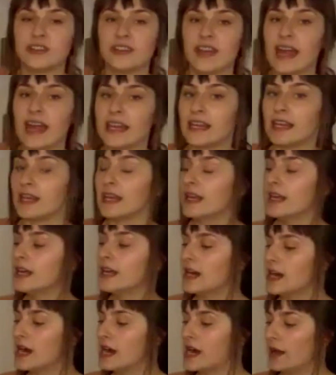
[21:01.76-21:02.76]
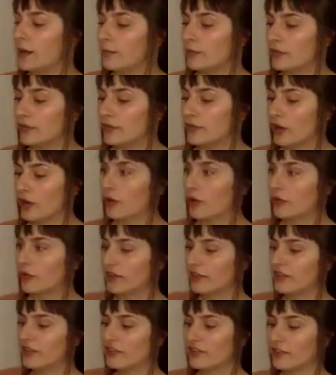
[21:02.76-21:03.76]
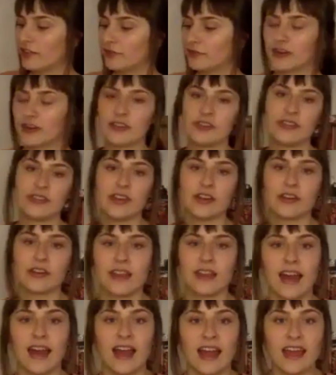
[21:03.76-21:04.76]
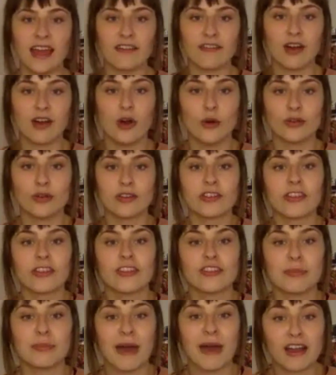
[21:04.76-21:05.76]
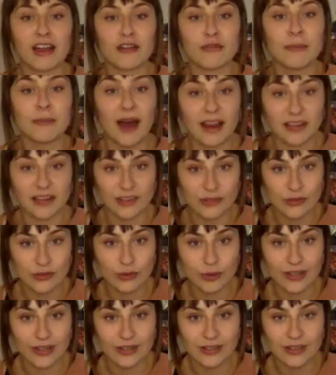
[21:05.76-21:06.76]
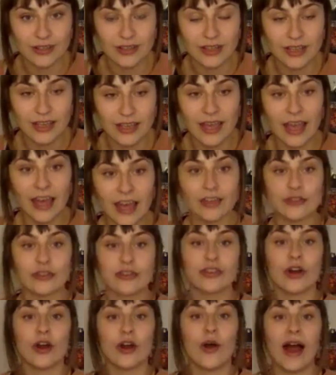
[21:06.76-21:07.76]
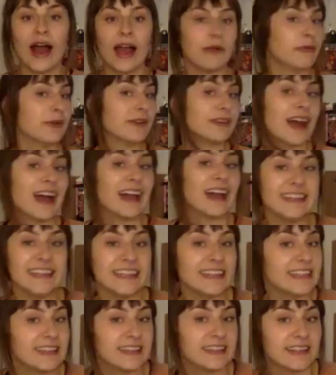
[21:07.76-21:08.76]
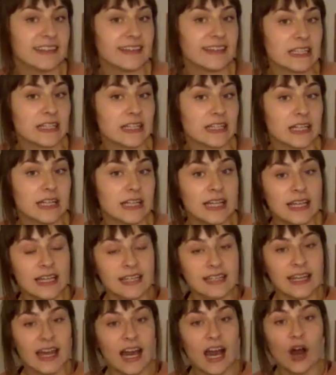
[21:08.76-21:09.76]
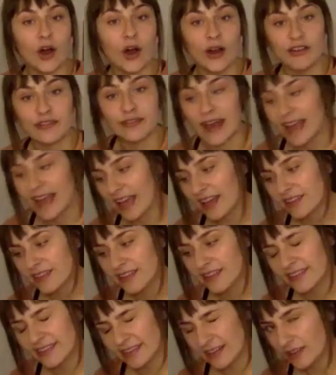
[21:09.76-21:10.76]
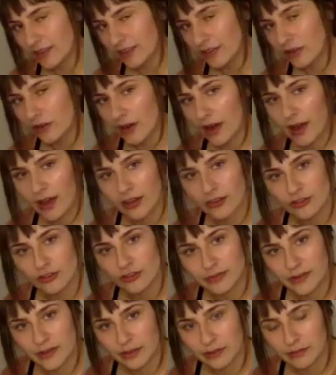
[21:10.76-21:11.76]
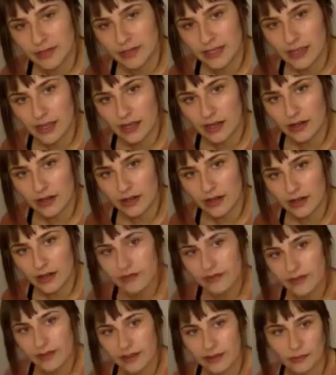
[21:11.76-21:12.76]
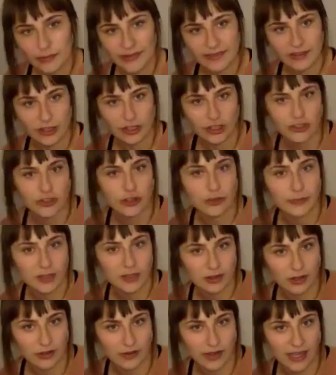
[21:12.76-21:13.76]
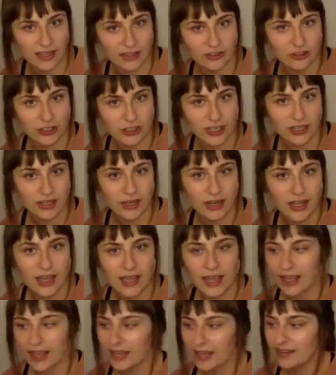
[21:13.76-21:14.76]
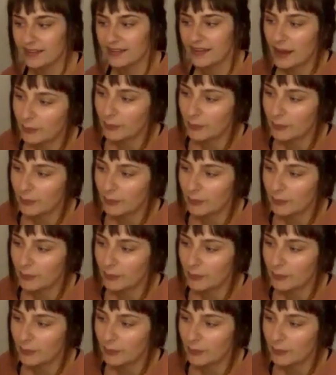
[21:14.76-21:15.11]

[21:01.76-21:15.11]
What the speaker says: Teddy. So this is the first year that I have owned this bag of potting soil, and so I would not heat it this year. Now, if I had this sit in the garage for 3 years and it was in a humid location and it's not